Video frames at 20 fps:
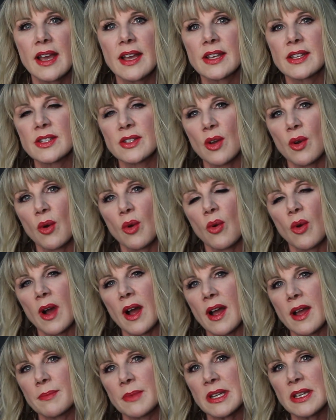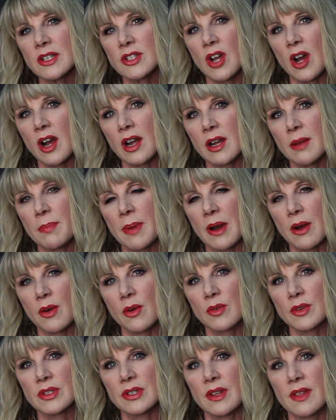So I'm going to talk
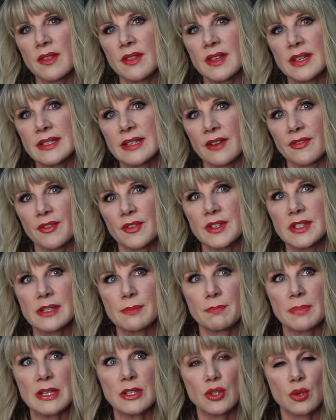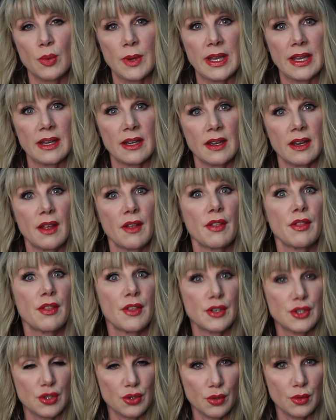about the difference between
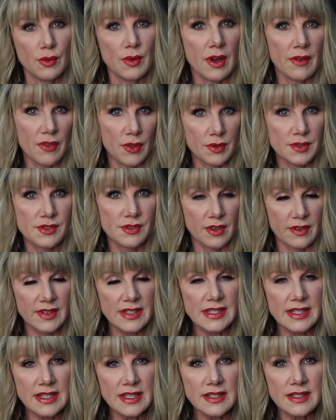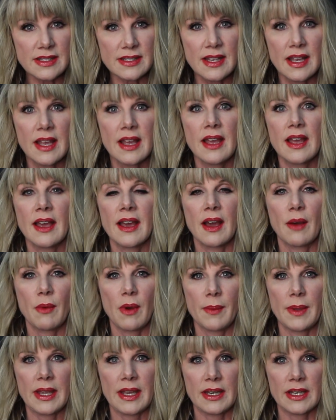the two of those services and
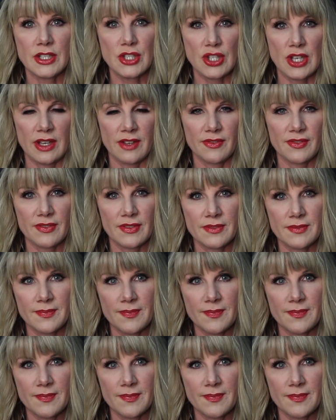what we can achieve.